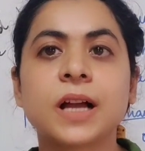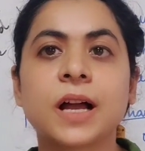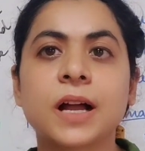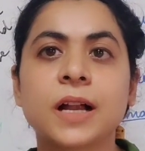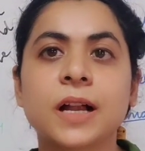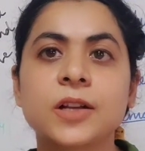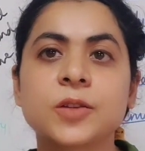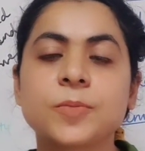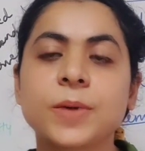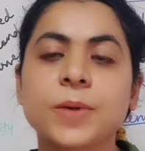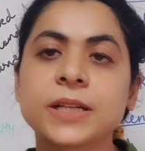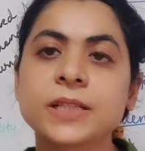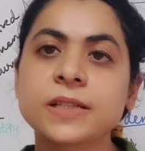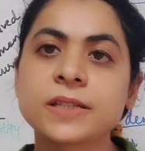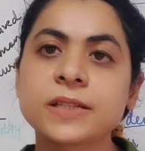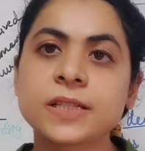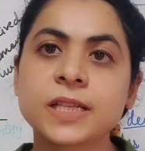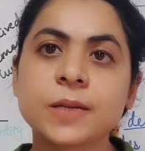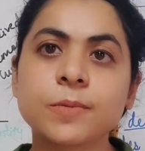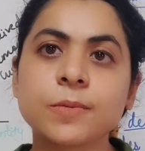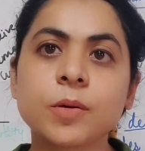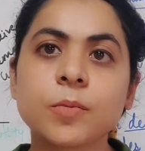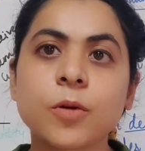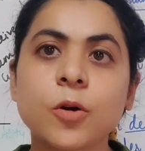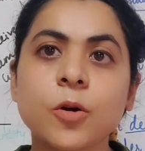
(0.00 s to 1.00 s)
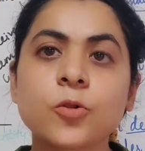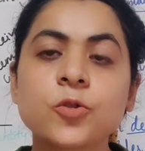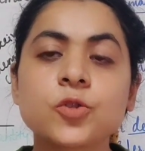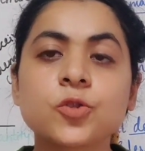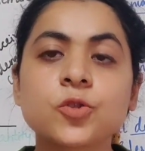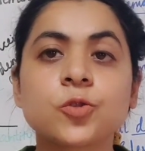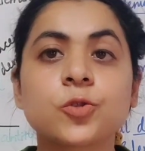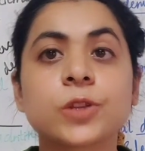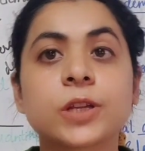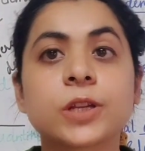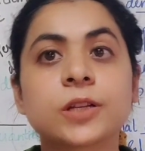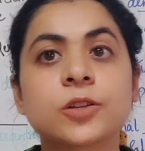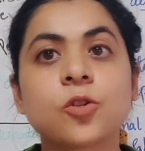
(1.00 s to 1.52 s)
and by the same amount,
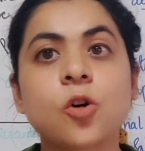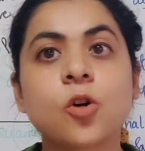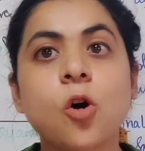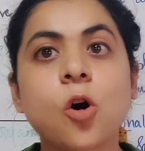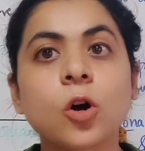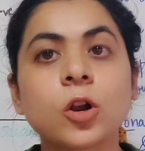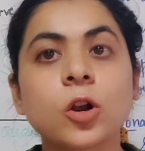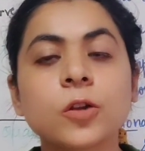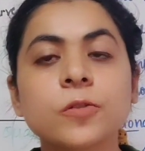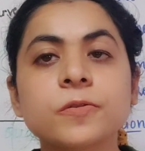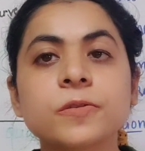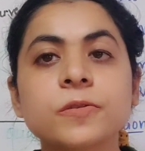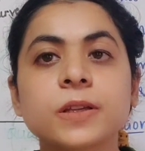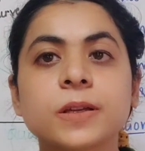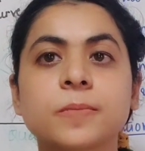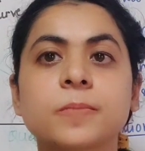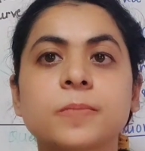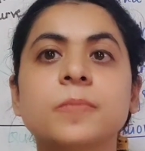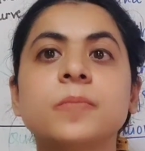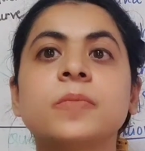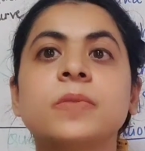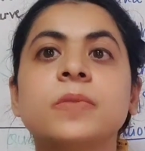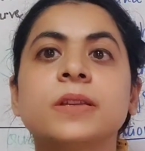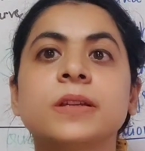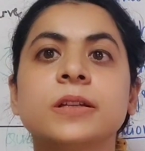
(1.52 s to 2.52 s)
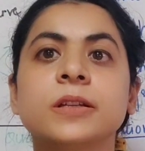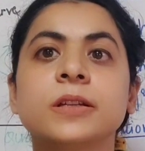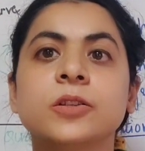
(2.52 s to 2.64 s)
so that all of them